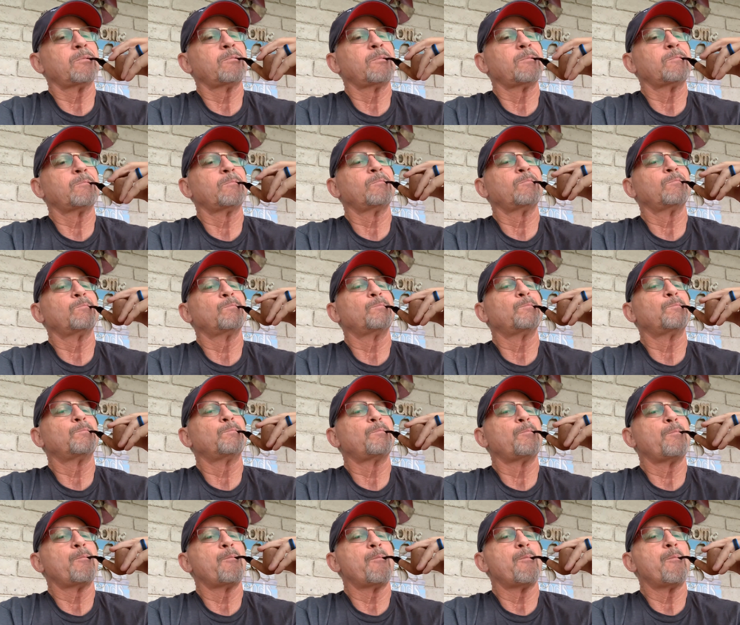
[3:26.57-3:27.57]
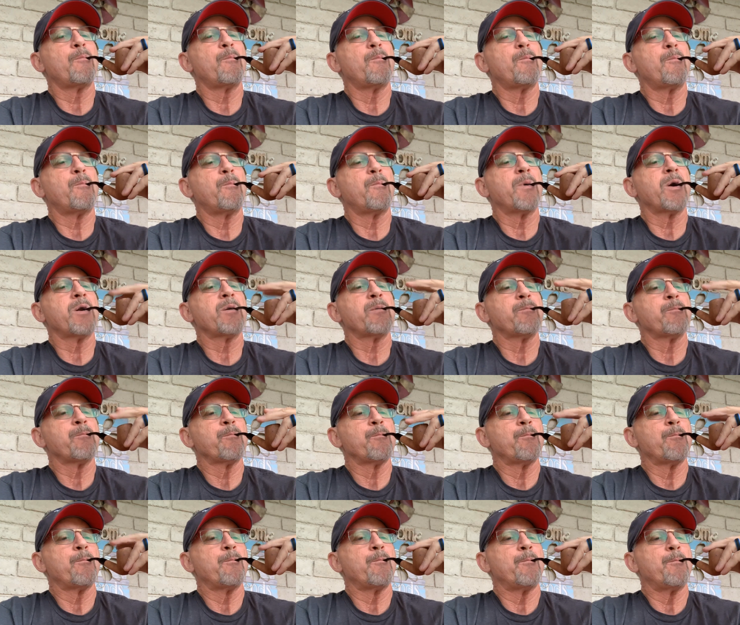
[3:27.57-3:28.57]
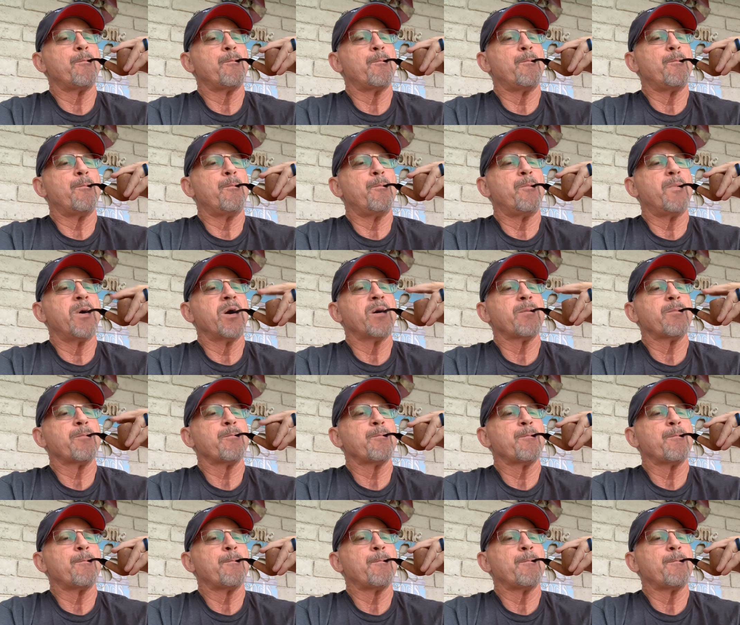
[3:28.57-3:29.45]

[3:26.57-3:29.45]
[no speech]